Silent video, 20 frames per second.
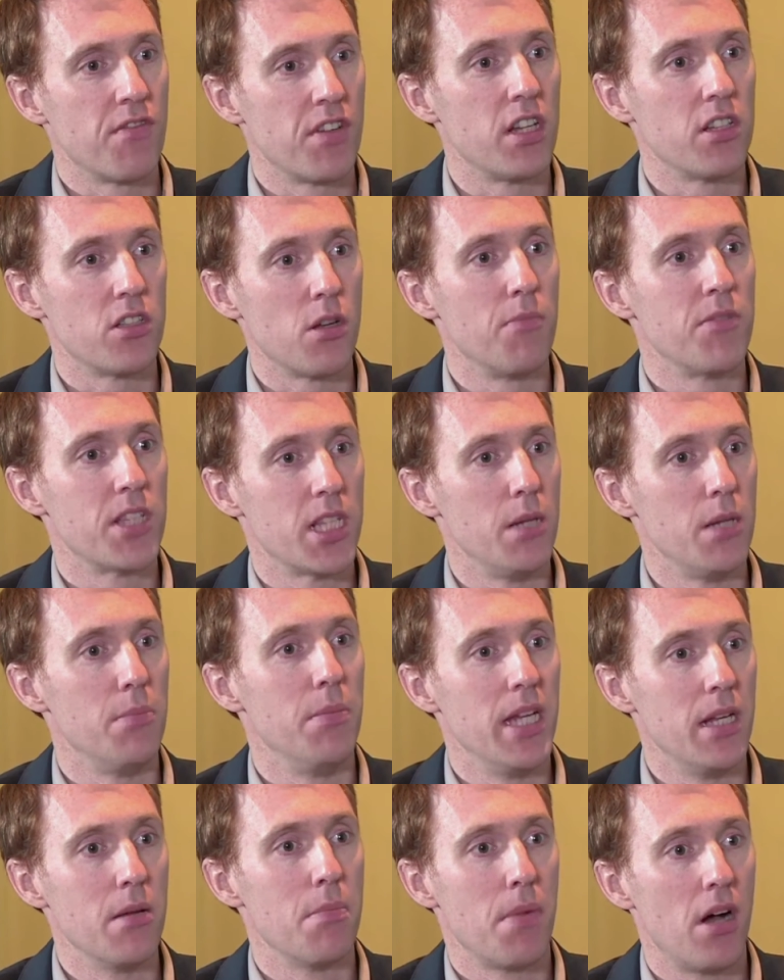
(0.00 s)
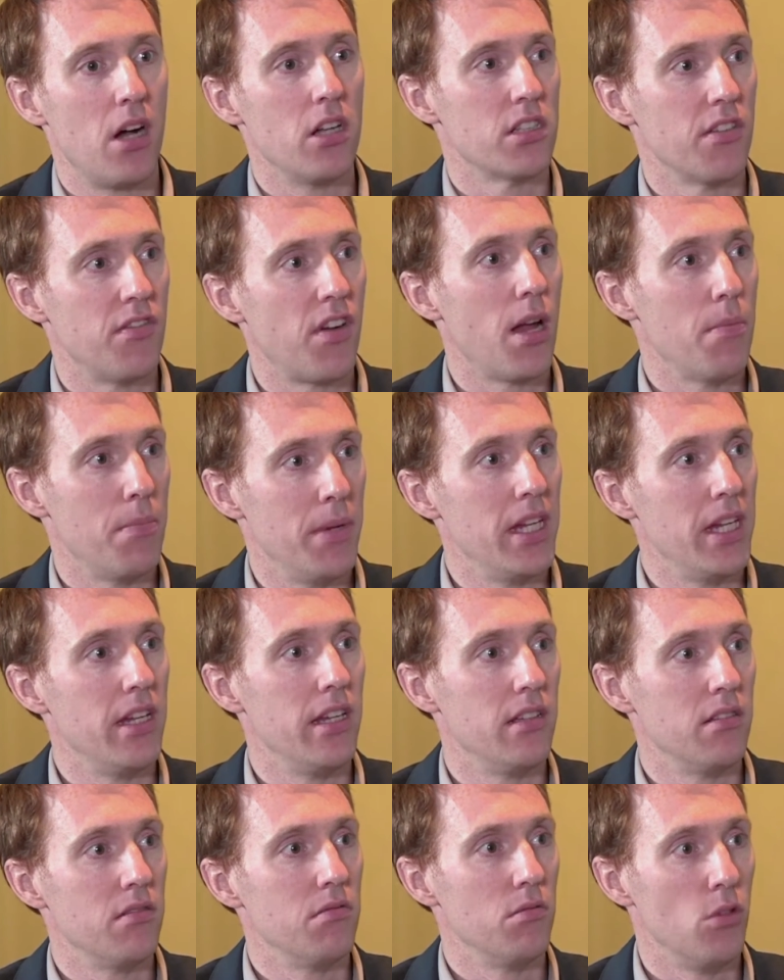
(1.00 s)
shifting has obviously been a part of IP
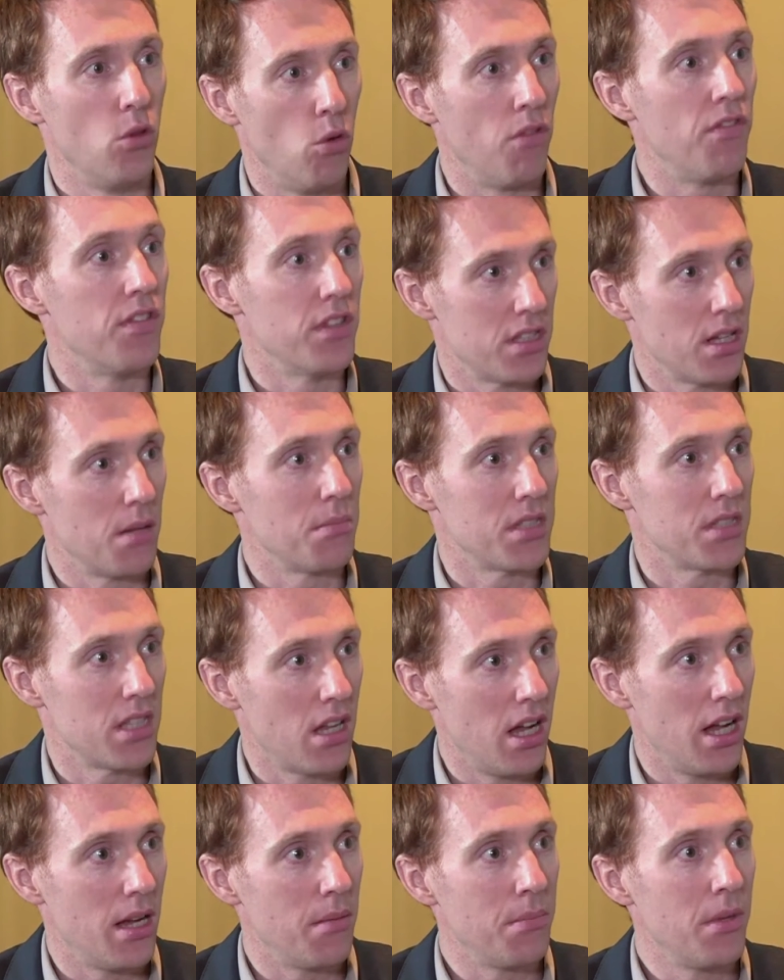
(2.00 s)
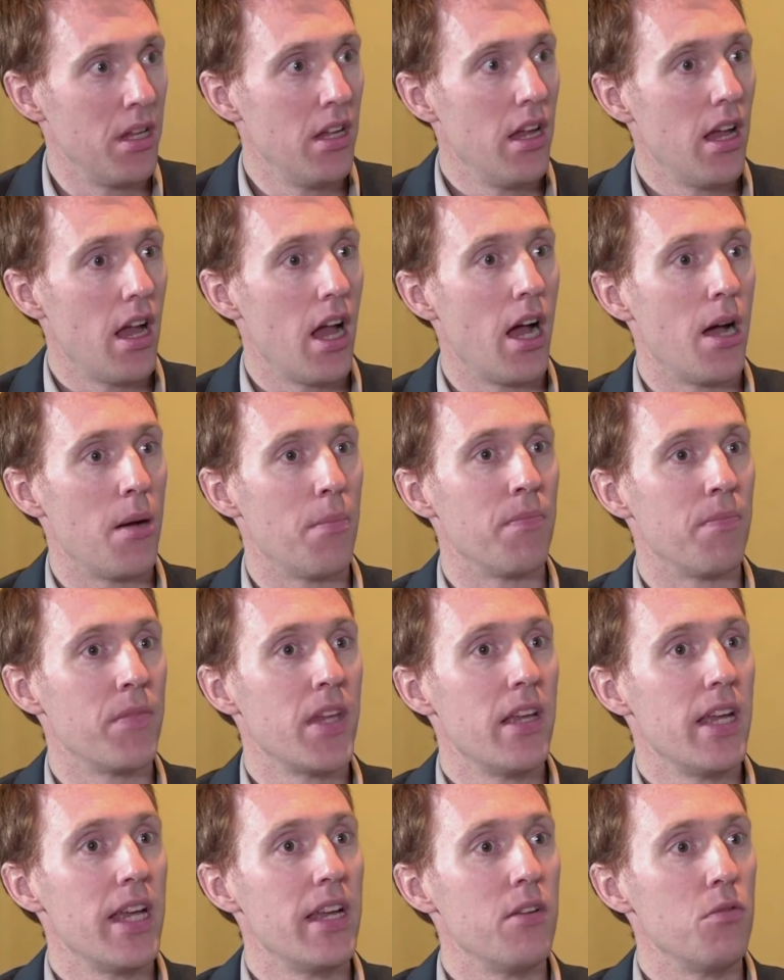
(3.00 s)
law for some time.
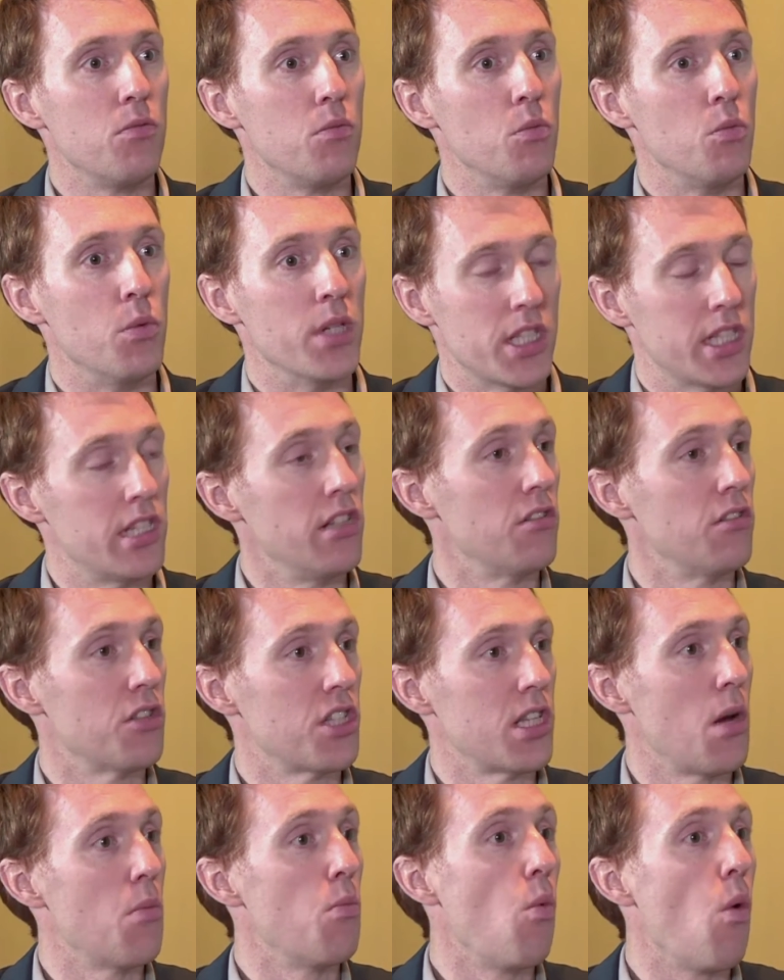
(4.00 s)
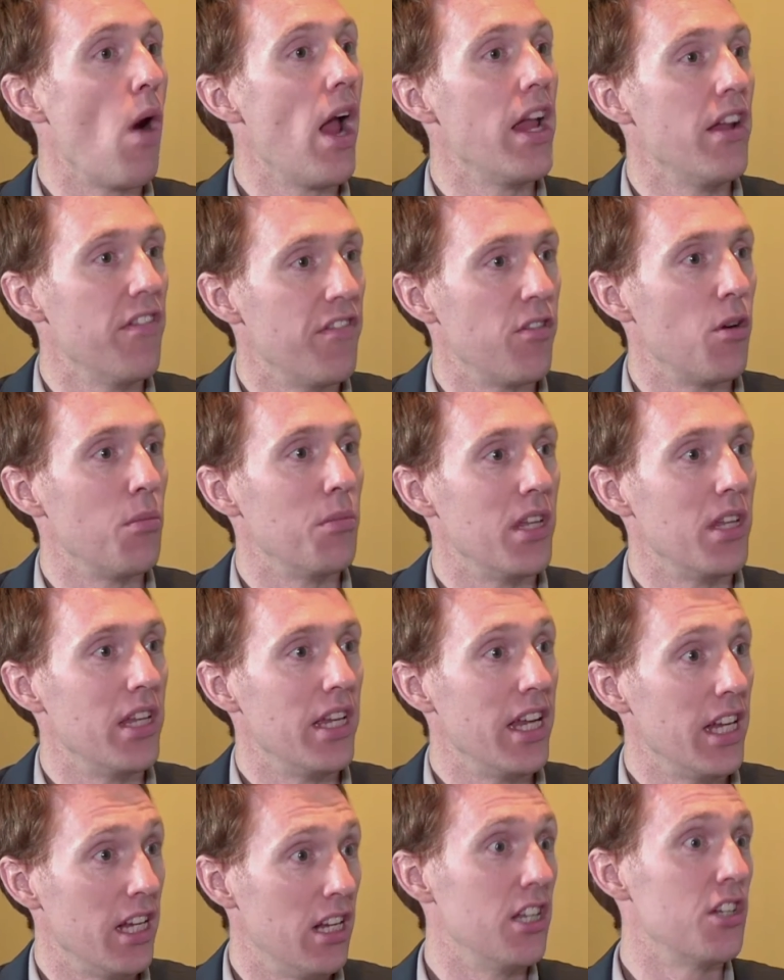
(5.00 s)
We're still some way from
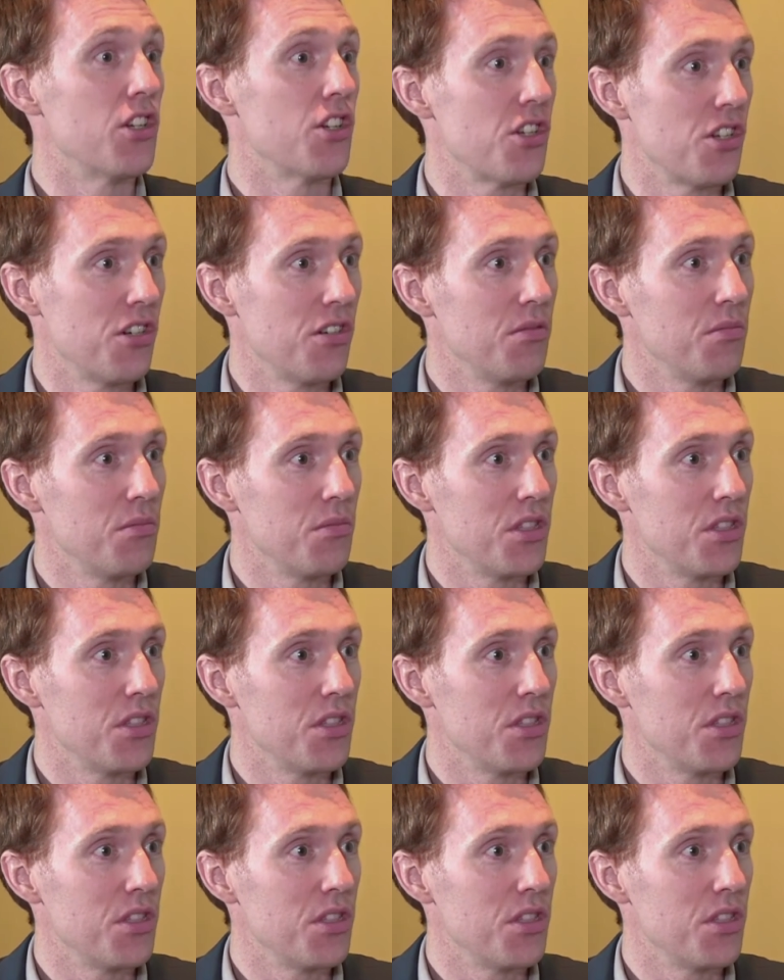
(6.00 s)
the English